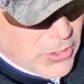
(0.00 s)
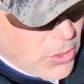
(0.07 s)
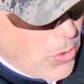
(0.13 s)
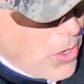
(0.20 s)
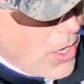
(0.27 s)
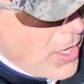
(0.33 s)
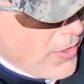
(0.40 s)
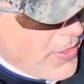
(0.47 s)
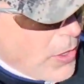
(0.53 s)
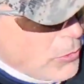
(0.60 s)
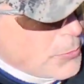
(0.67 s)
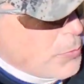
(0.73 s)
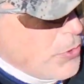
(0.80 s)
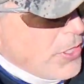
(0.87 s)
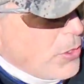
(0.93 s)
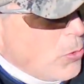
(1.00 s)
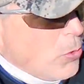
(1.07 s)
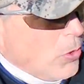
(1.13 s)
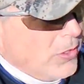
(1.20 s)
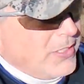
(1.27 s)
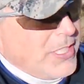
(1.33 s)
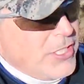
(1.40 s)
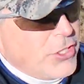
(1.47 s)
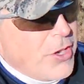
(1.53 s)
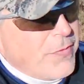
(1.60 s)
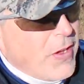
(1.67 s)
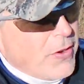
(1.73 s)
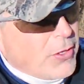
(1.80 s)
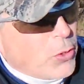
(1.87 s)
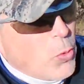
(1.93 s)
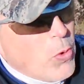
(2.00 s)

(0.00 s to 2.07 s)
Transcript: So that was pretty cool. DJ found a